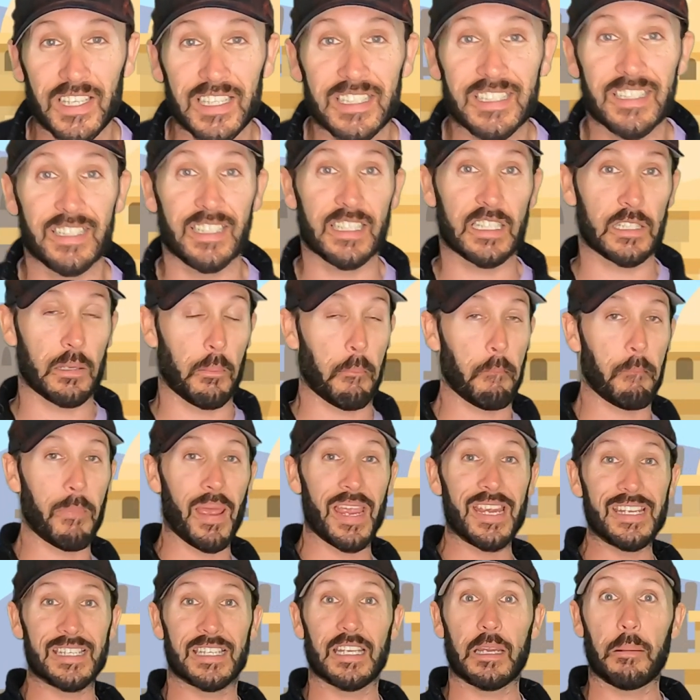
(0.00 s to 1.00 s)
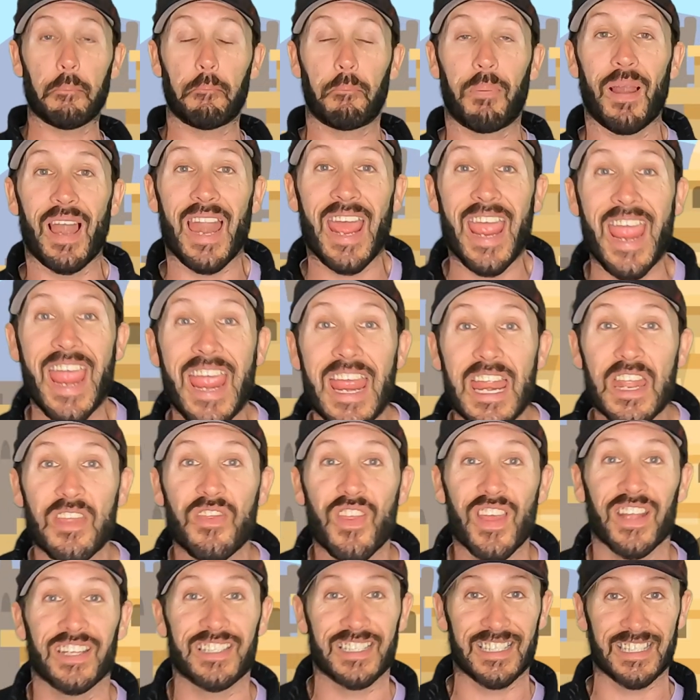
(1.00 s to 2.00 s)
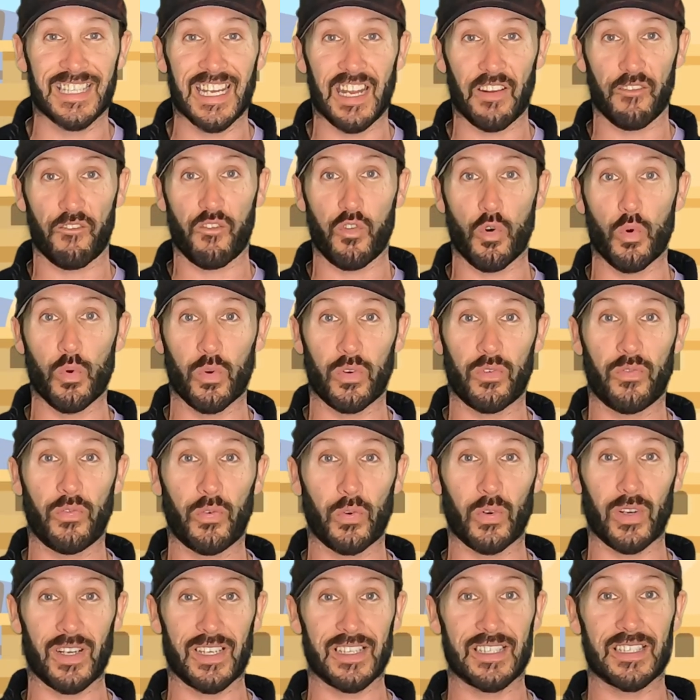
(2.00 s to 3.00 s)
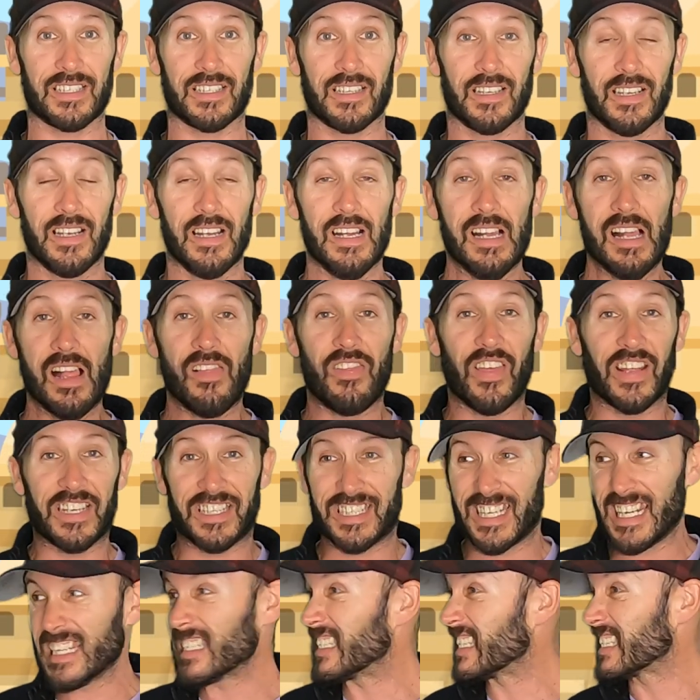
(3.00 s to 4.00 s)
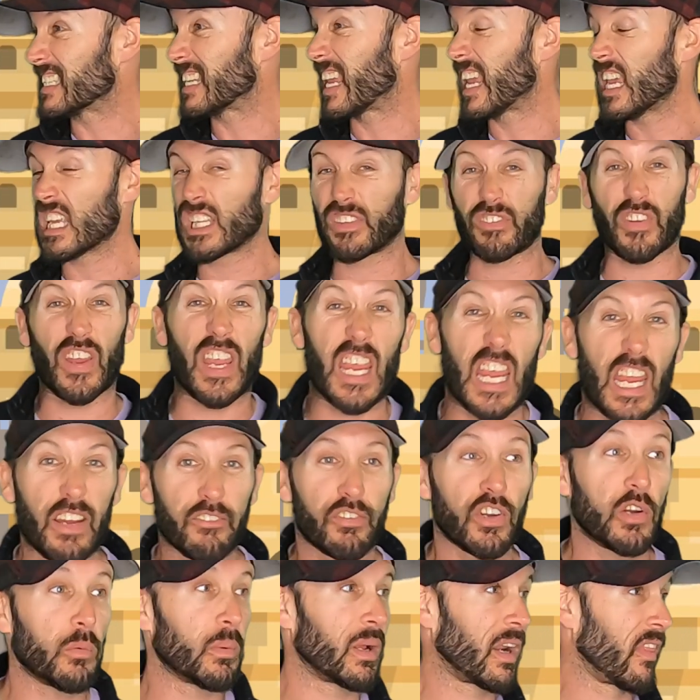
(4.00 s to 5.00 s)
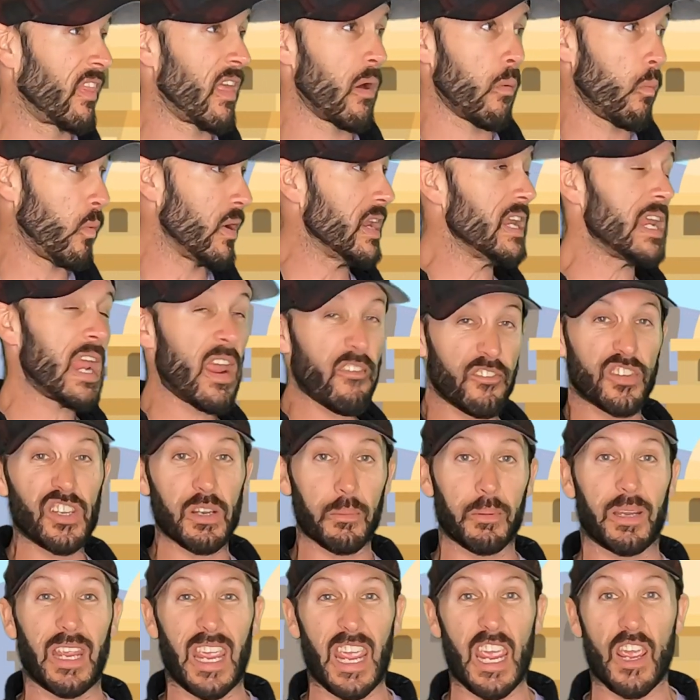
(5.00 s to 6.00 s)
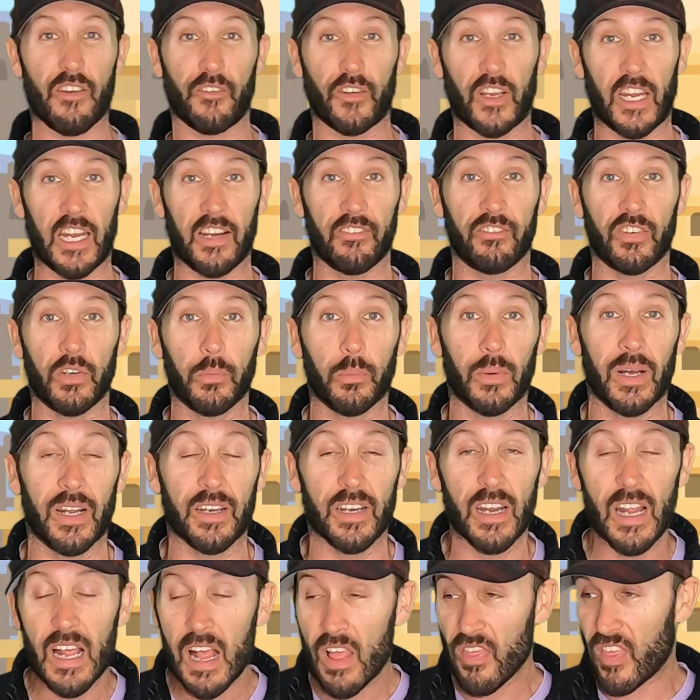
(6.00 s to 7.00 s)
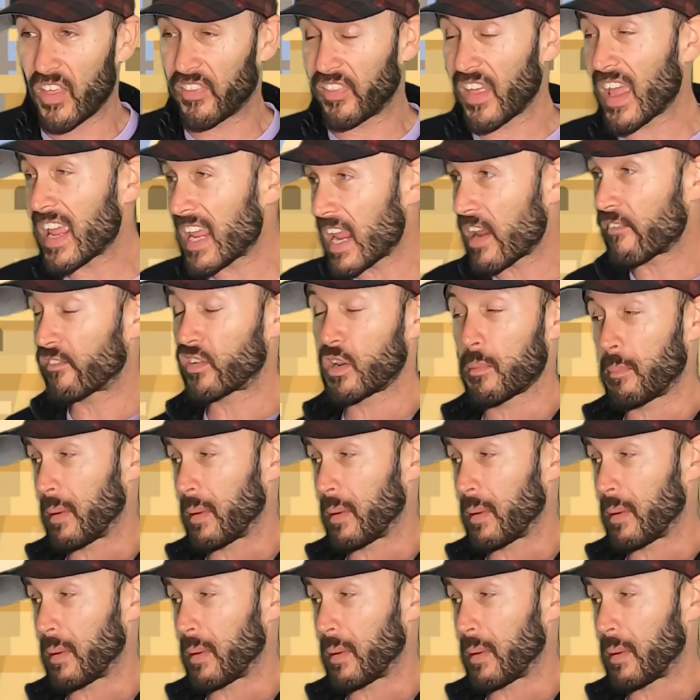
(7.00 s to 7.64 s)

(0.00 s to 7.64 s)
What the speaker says: us and this amazing plan that's set forward for us. That Jesus cares for everyone and that we have to care for everyone. That they have to